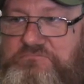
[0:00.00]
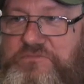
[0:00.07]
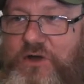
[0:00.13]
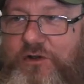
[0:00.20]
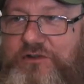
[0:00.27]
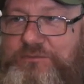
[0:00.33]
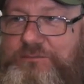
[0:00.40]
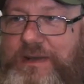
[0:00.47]

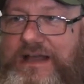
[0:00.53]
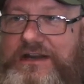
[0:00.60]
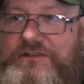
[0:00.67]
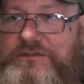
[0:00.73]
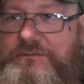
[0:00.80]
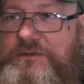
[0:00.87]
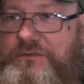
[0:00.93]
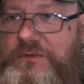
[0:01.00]
Nice
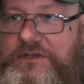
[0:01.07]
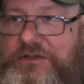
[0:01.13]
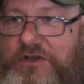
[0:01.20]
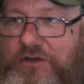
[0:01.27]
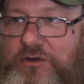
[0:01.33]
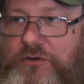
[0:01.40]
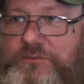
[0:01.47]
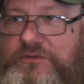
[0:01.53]
balance between the
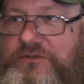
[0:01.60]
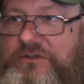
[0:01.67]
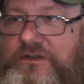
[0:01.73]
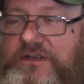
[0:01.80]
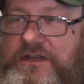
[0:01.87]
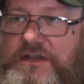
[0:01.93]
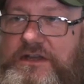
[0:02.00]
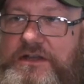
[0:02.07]
hops
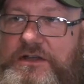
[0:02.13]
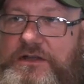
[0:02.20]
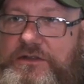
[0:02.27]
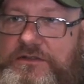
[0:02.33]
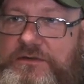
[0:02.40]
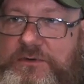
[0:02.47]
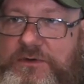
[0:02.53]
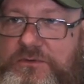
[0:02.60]

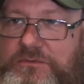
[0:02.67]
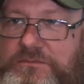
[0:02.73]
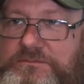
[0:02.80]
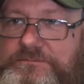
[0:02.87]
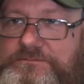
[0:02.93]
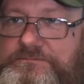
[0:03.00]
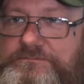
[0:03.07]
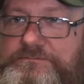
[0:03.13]
and the malt.
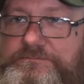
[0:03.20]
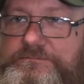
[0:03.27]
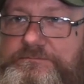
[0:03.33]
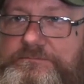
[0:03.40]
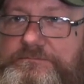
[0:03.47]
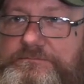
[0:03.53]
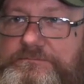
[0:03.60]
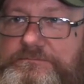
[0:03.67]

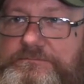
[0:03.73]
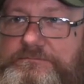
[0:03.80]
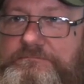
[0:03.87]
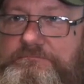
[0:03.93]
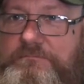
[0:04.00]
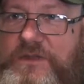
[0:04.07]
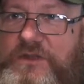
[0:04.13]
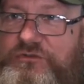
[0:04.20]

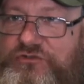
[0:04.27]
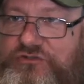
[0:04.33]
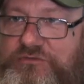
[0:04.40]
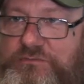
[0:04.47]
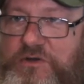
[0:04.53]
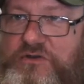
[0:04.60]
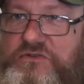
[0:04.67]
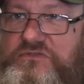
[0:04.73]

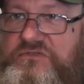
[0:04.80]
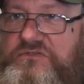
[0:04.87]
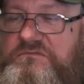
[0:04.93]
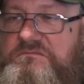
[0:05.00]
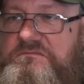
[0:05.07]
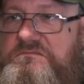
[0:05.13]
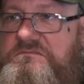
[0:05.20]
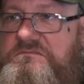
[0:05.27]
Smooth,